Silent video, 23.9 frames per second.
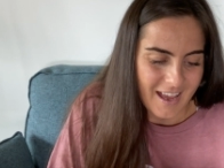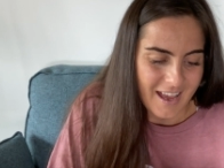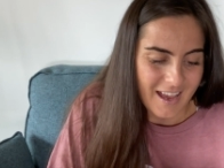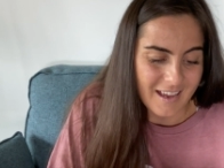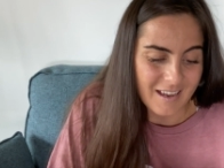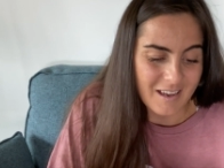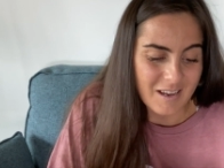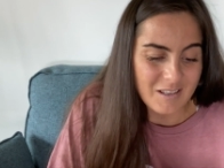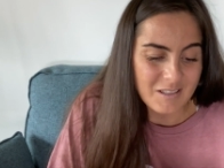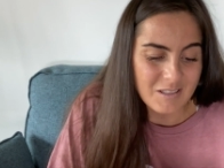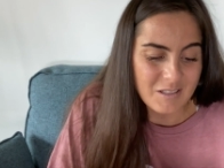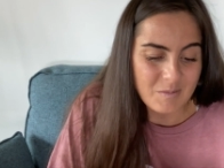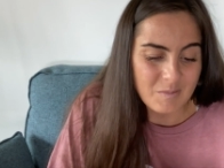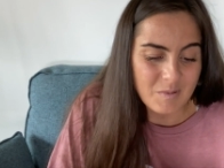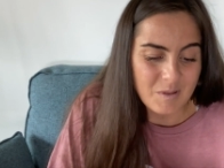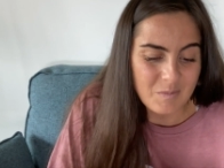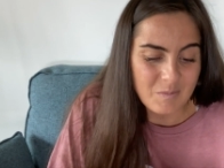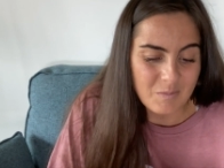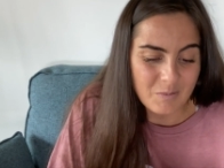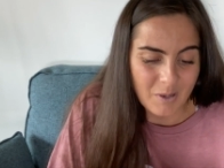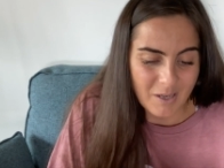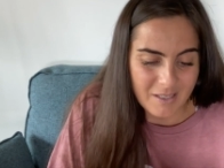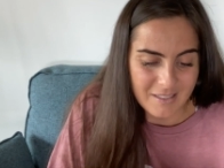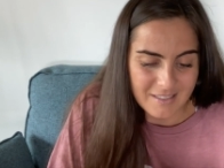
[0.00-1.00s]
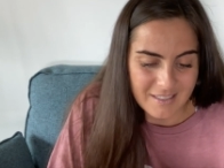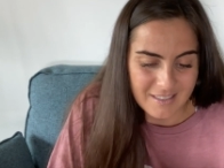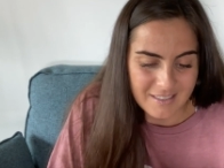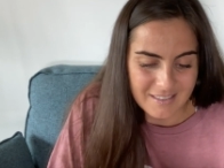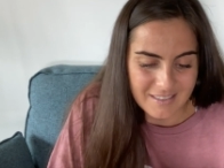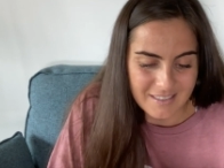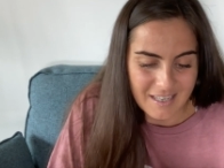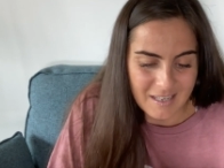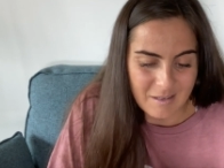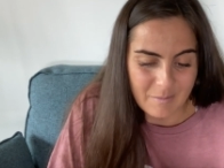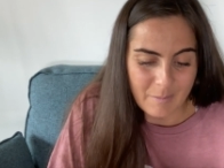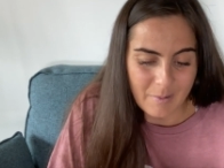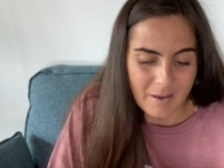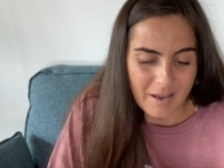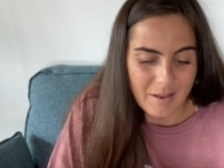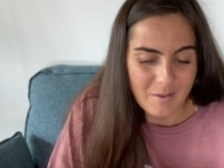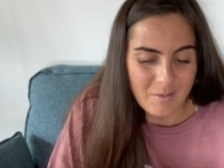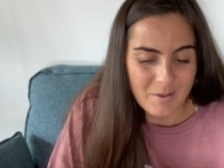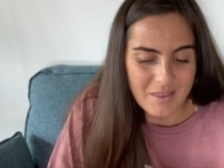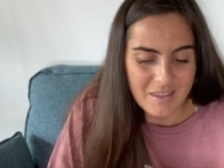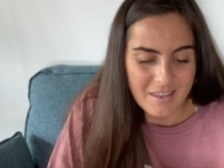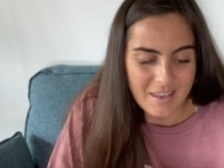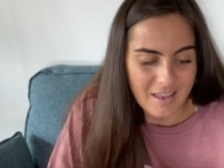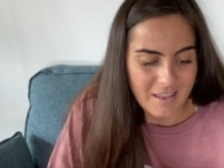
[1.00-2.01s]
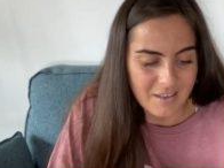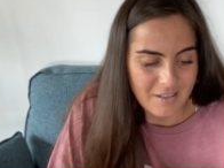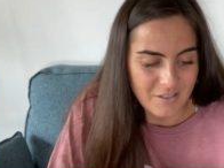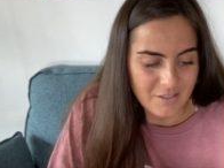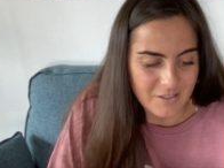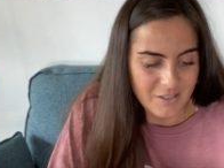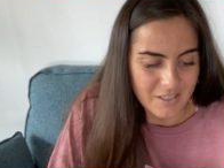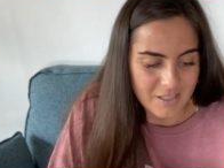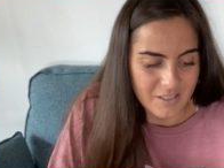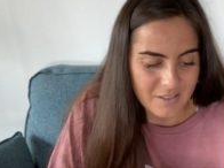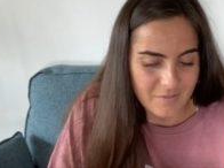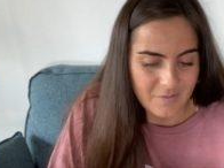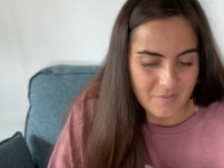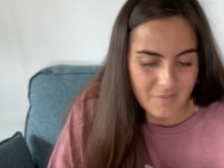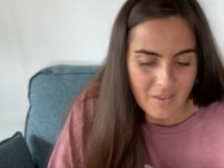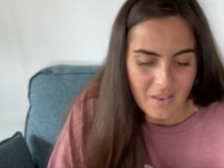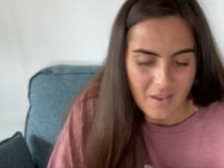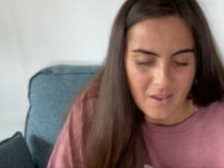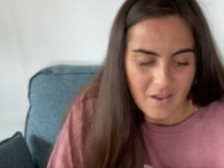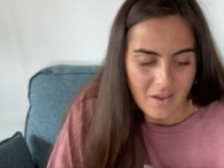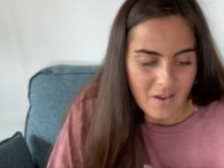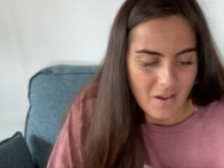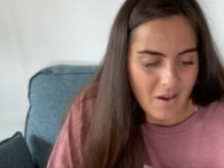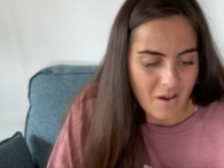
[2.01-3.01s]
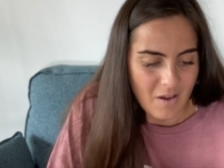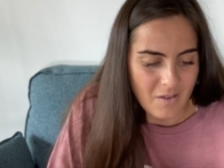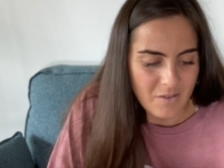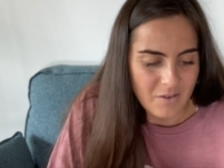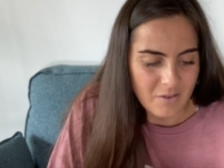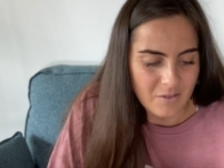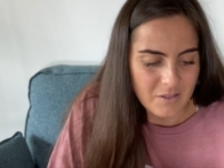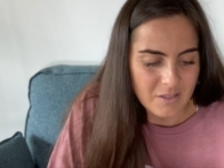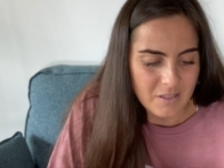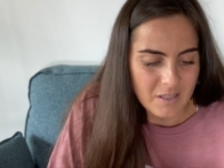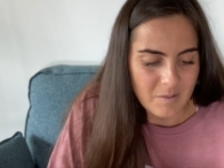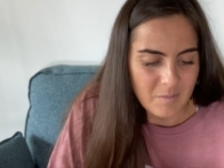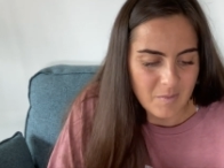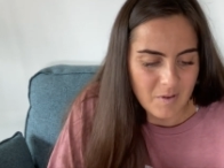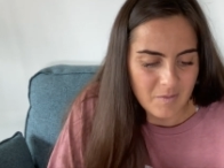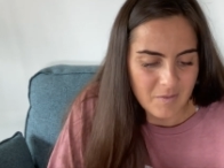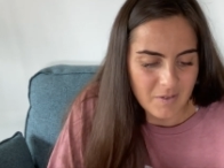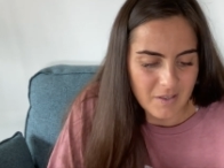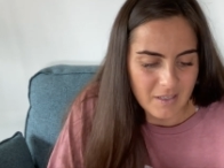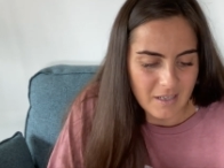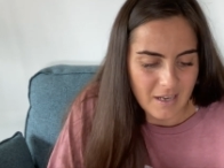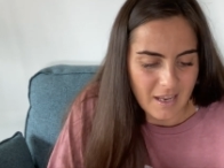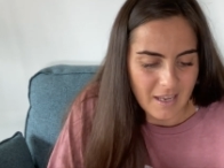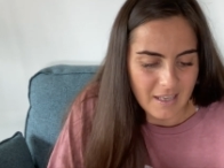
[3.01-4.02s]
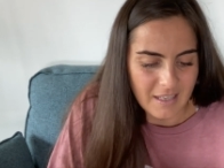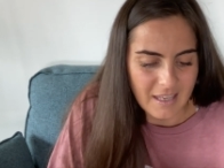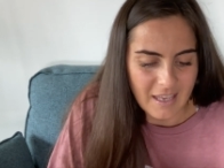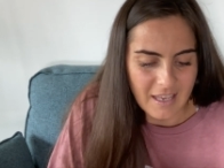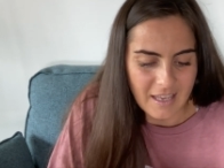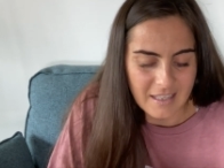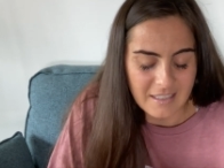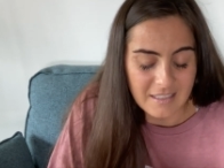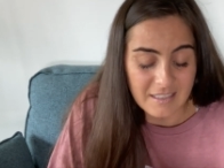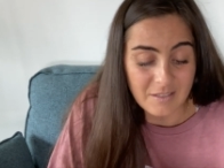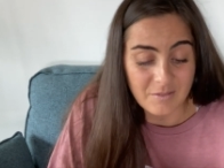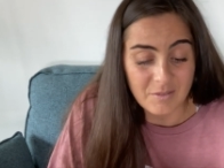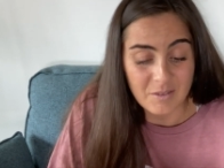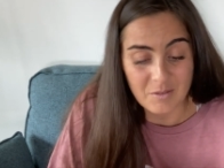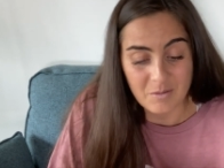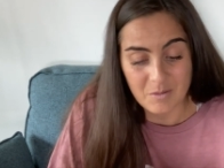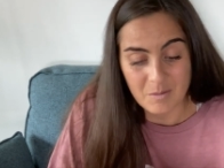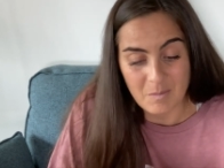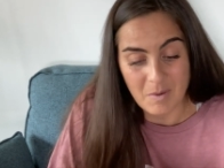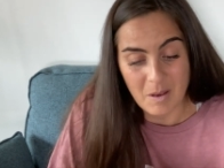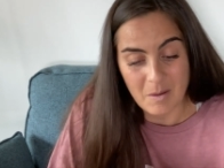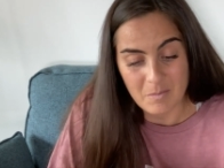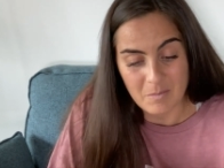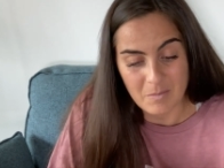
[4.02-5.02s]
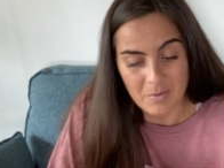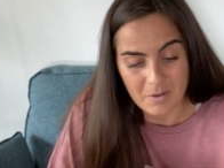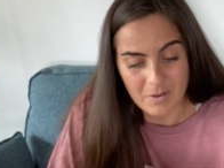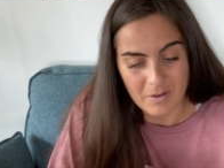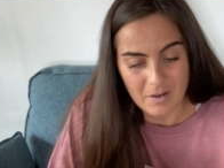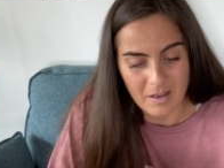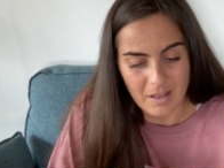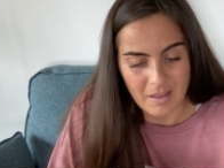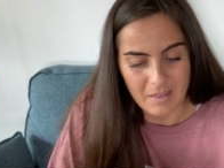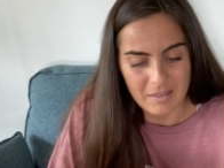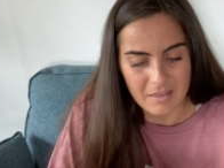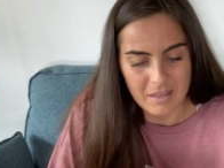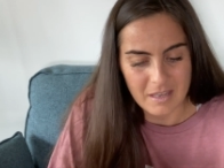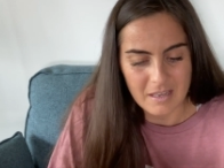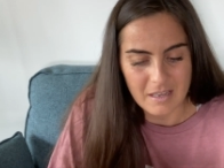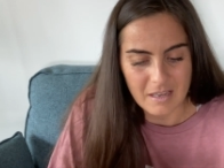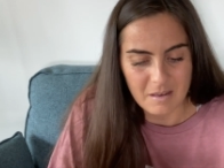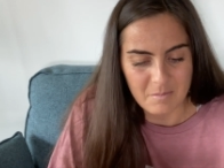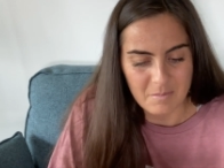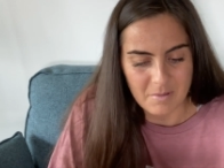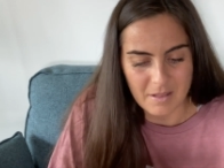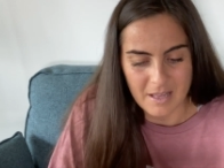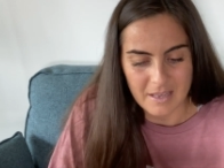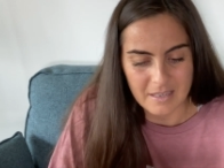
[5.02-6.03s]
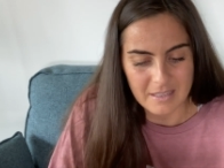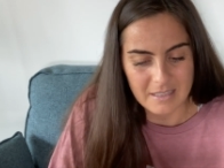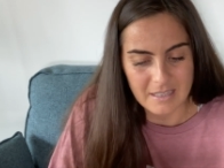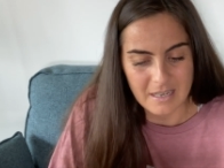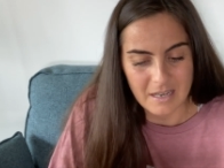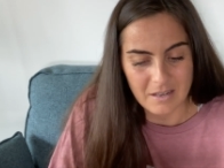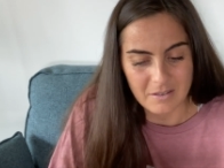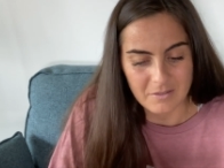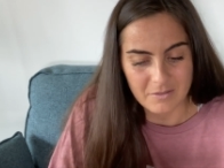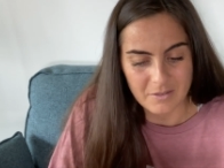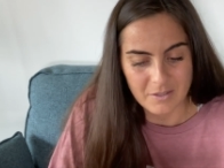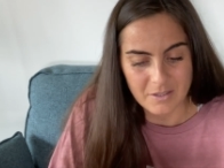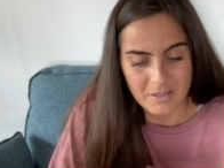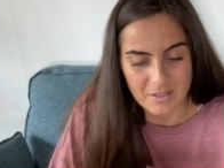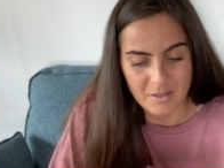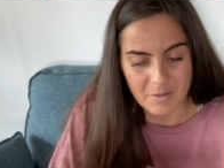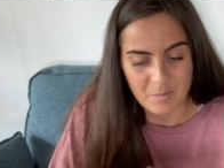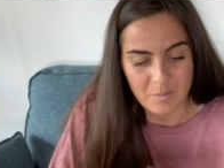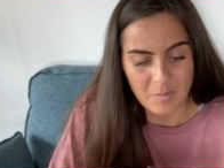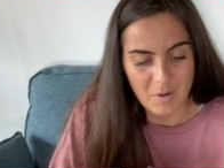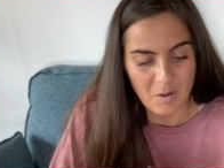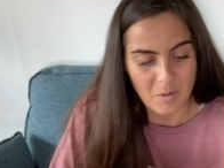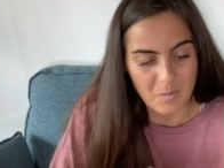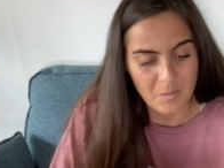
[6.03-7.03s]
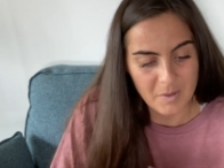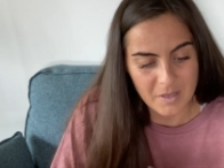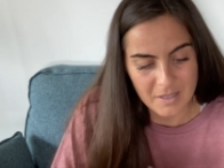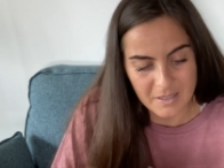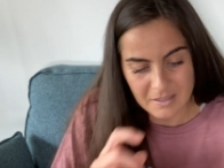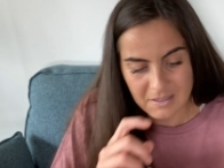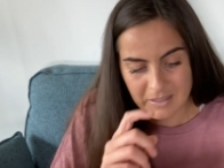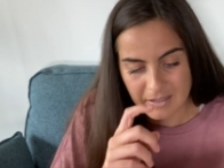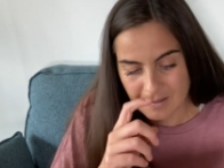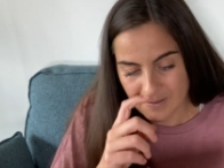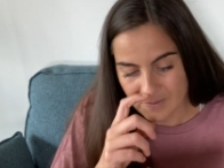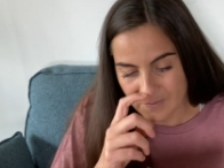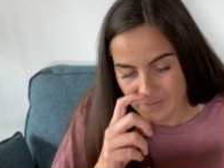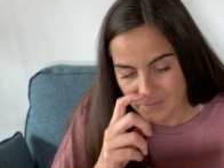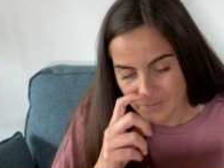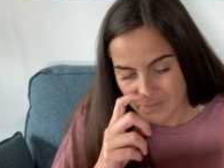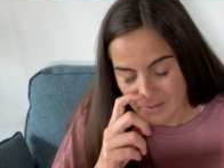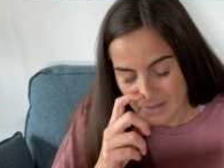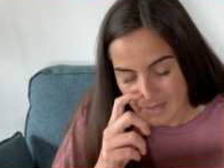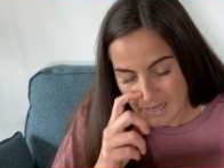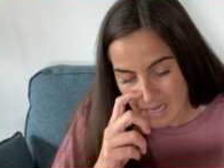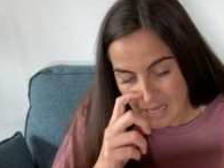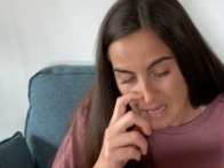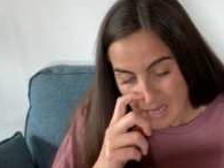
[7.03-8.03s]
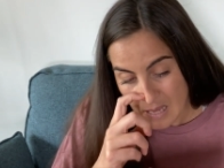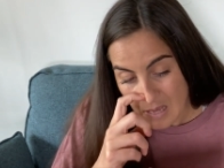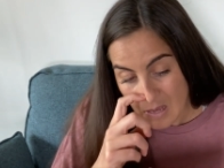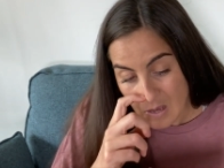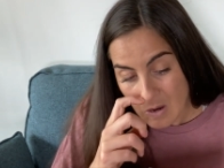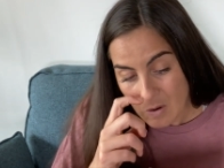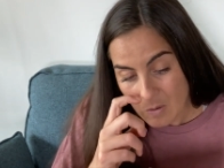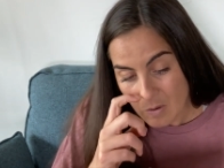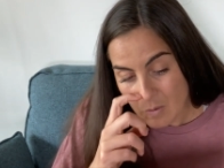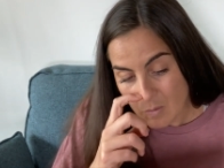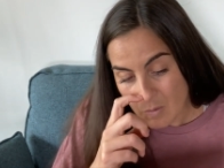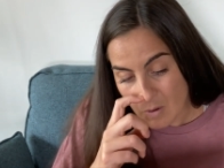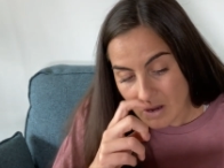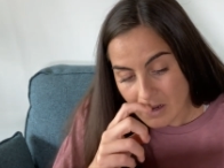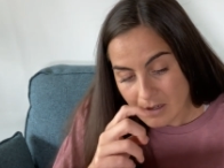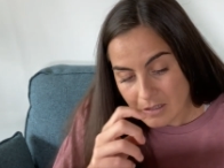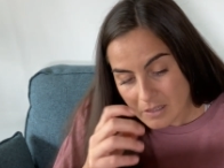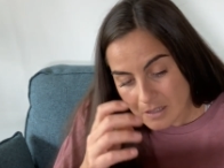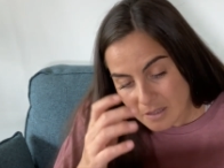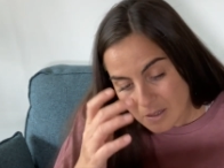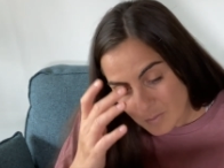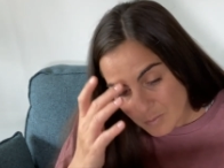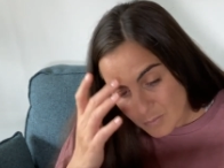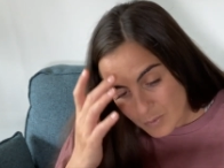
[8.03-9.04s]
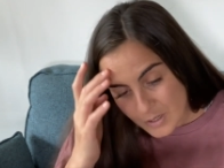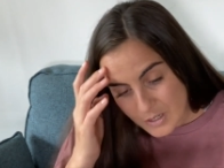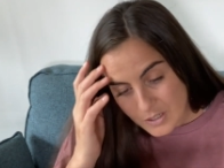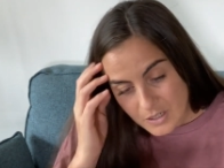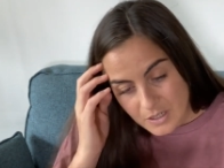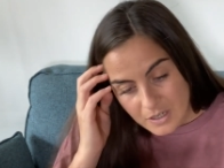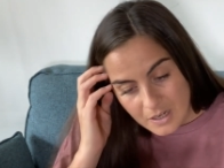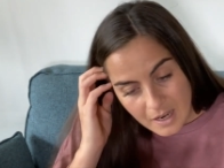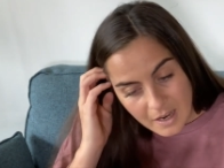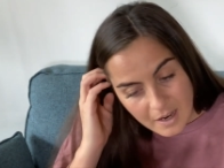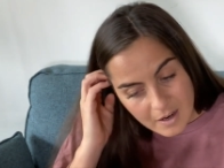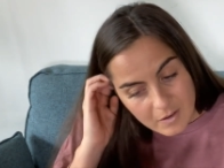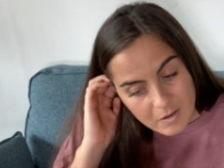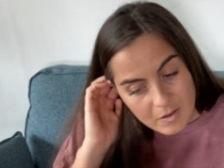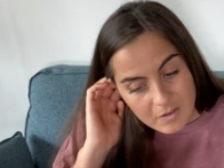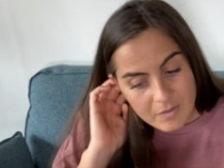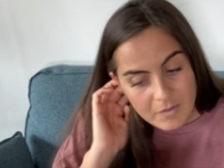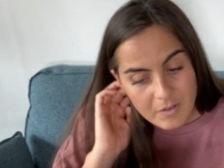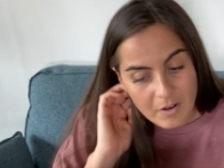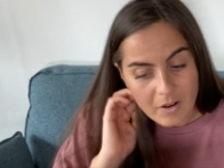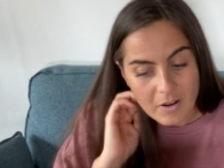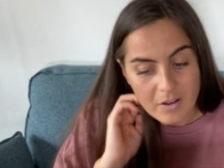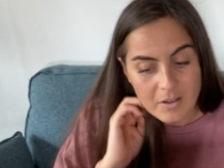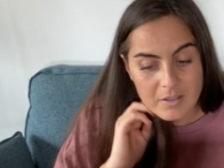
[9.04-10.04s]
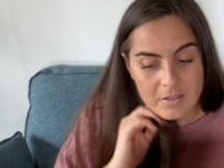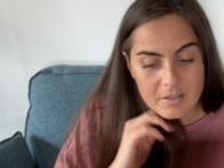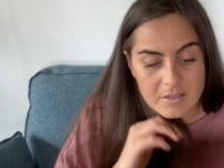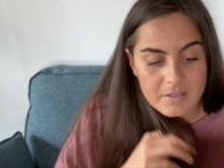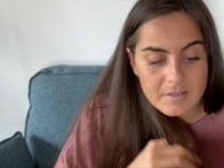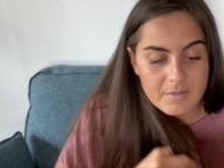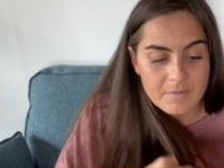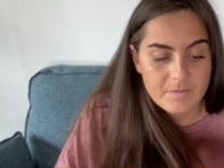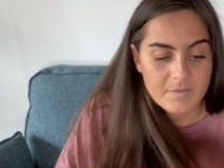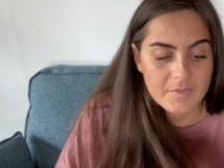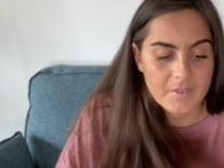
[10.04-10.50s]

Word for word: I got to be present and play with the energy, although some of it I can't even remember. I think I blacked out for some moments. We walked to the bridge in Niagara Falls.